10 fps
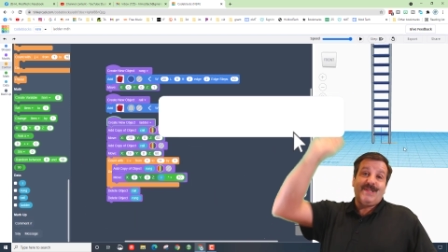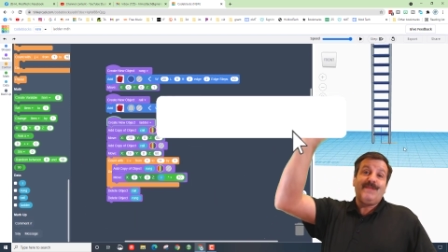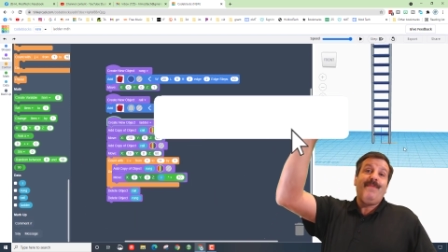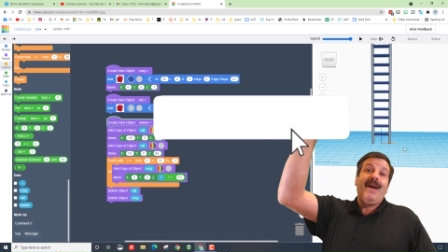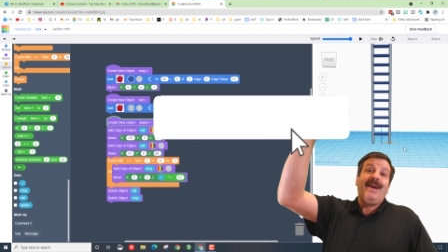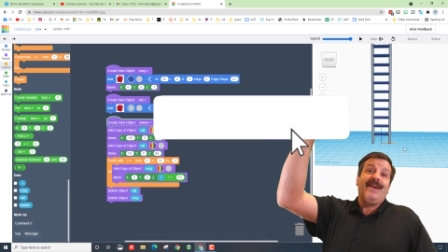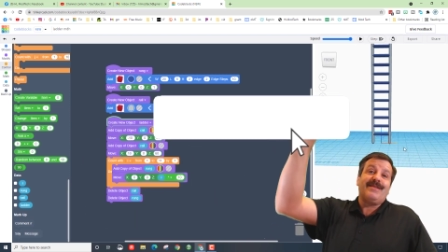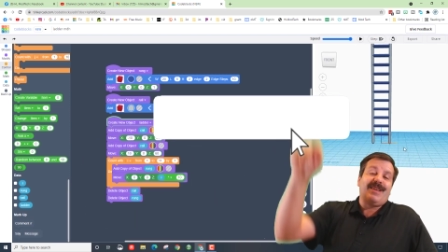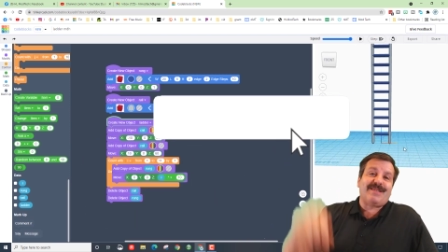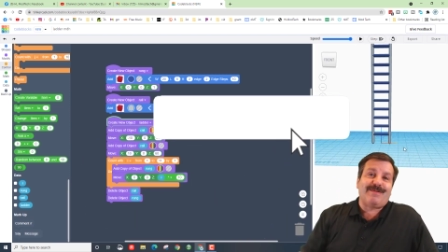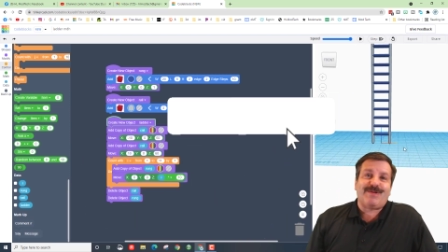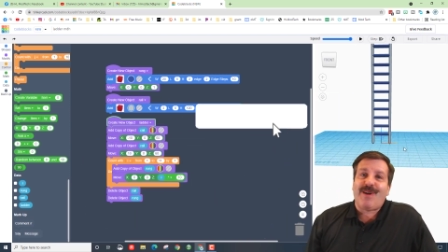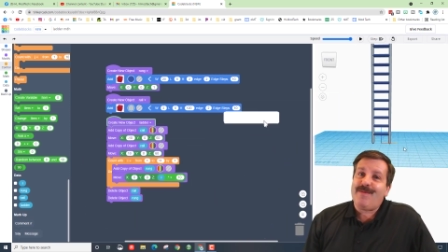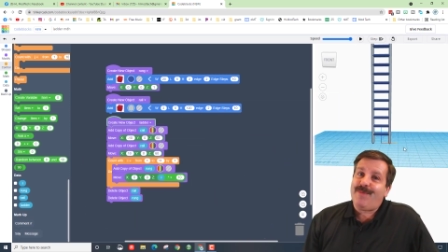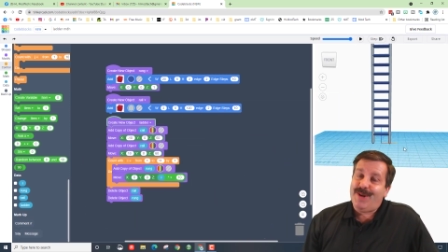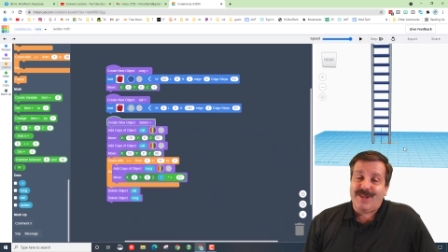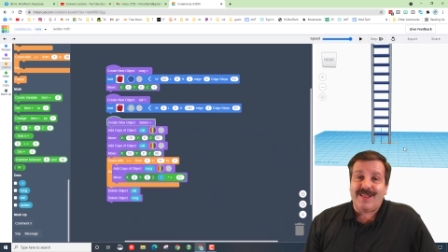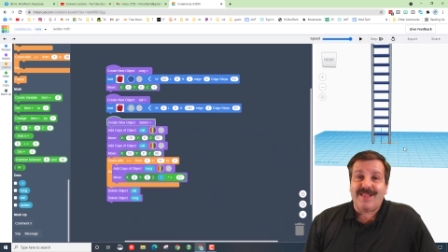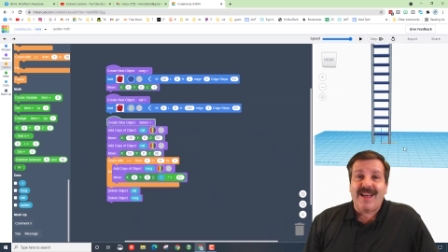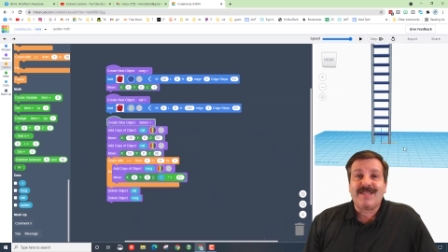Smash that subscribe button
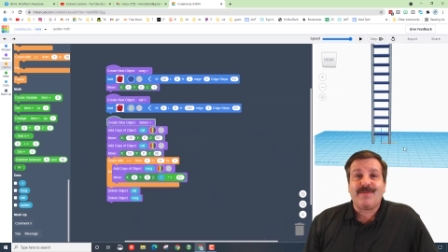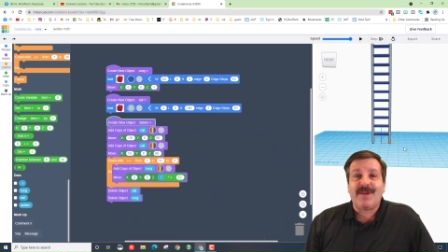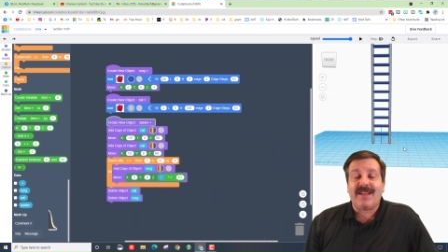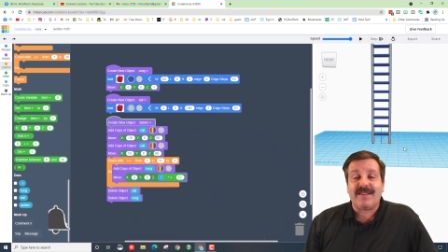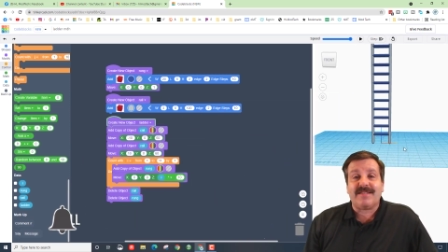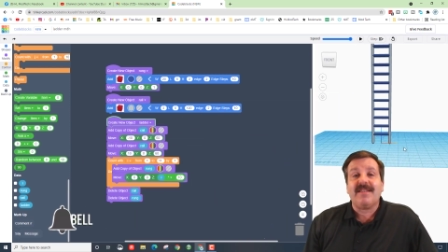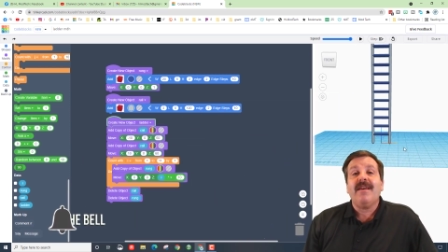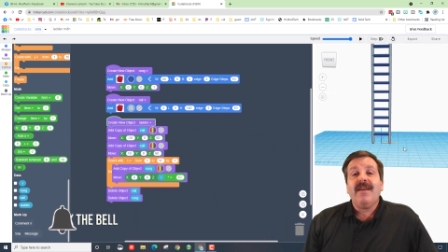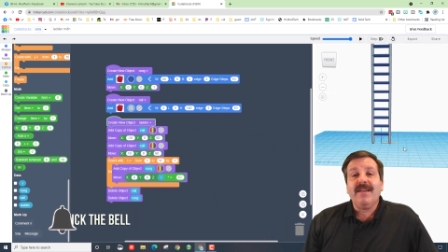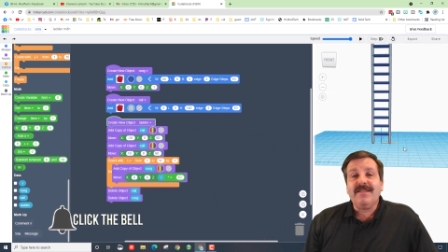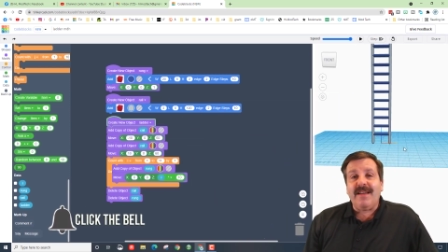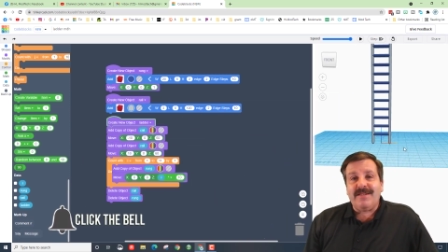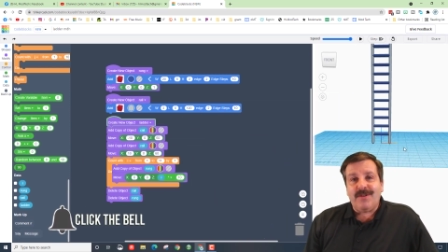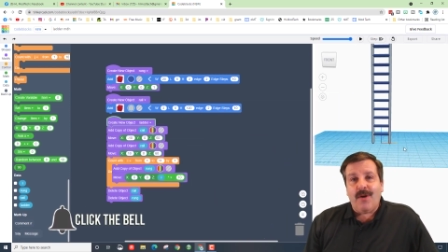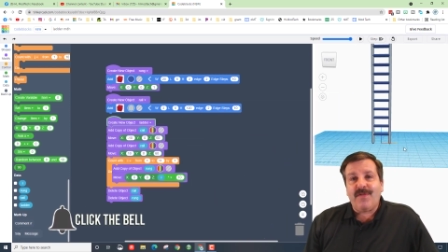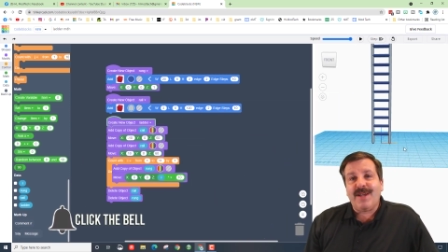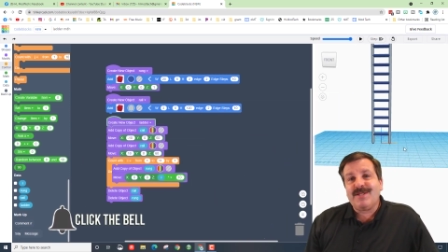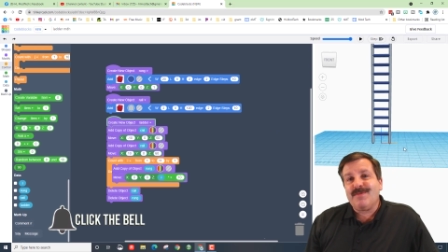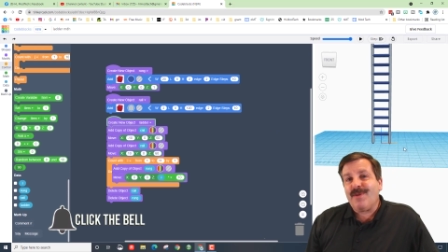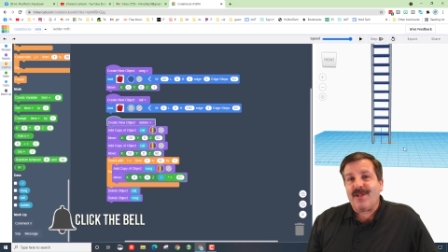and last but not least, hit that
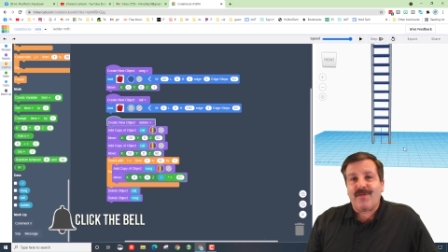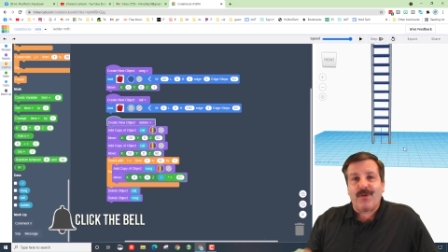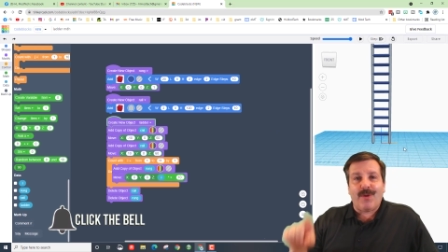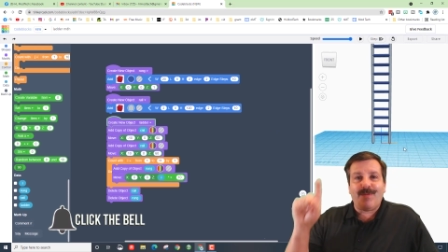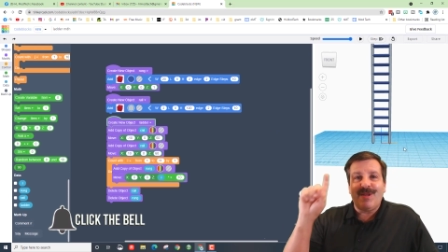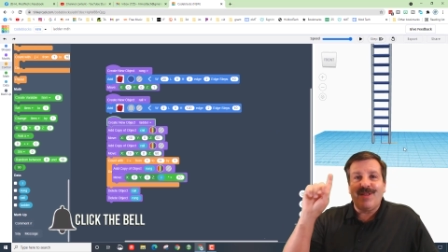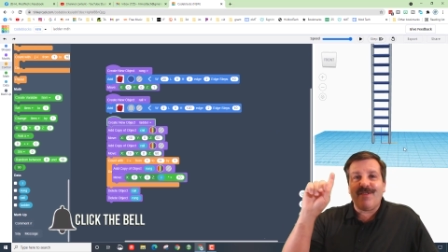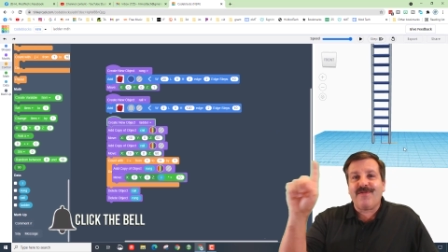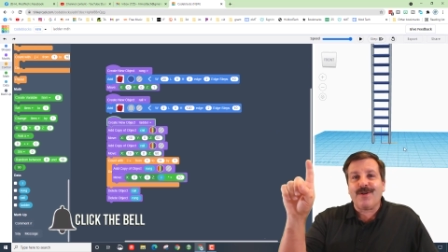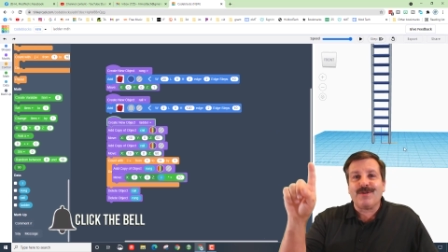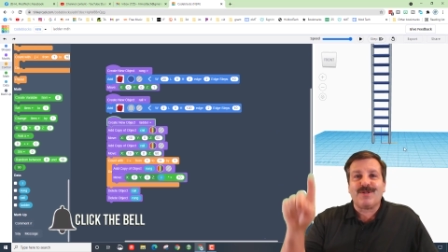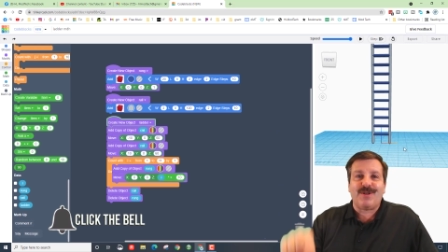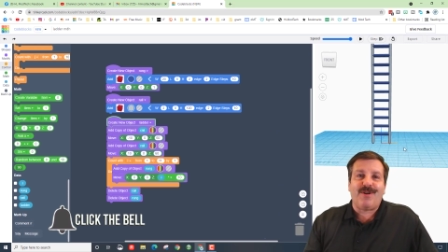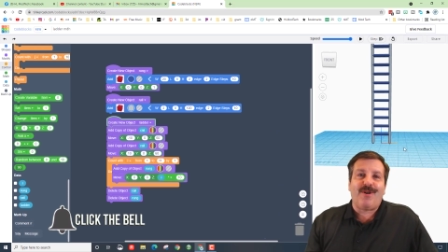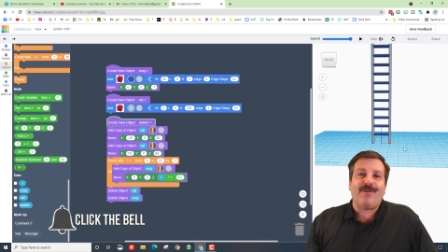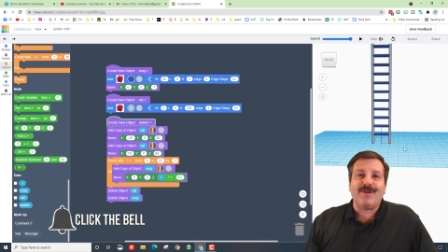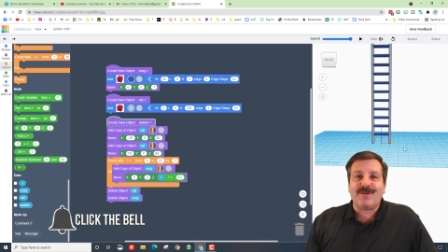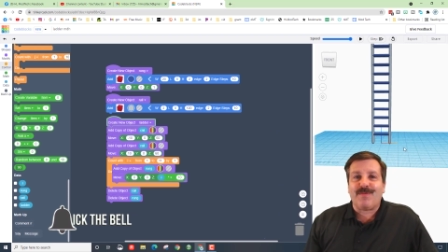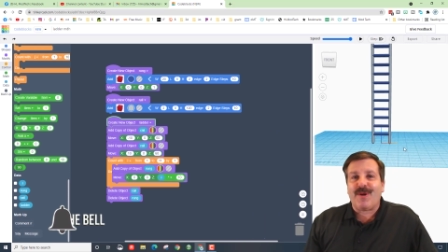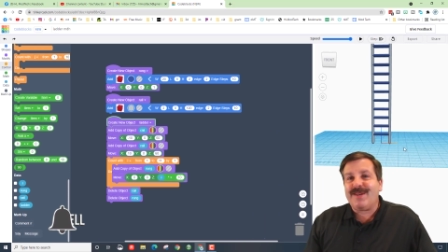notification bell if you want to be the first to know and
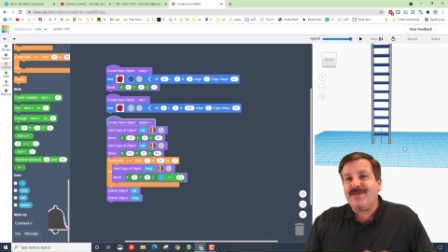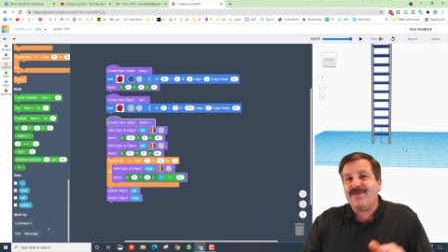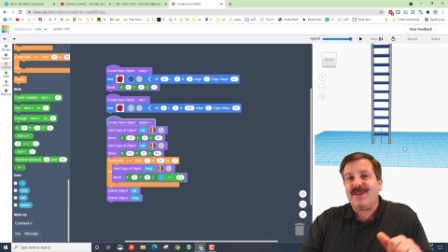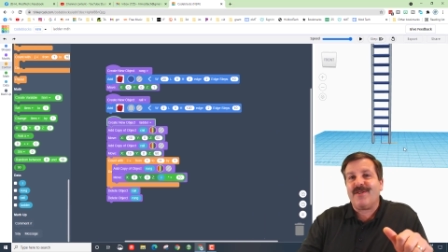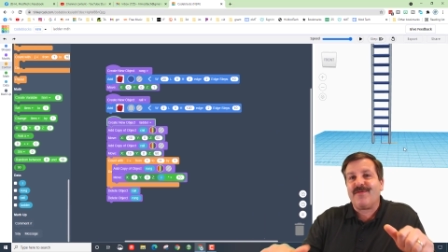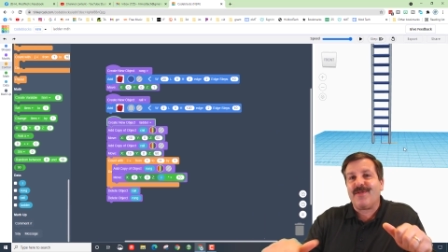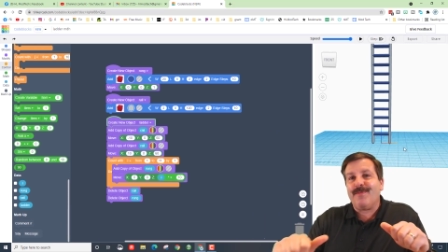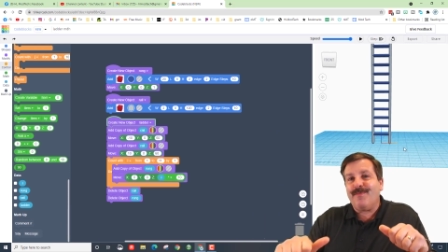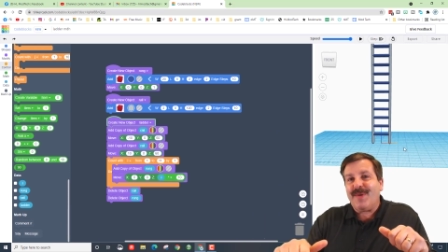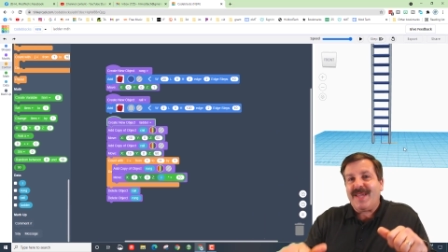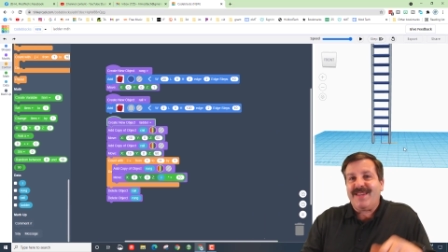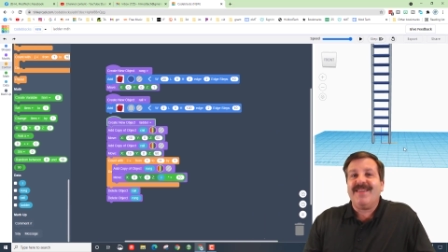there's a brand new video from me,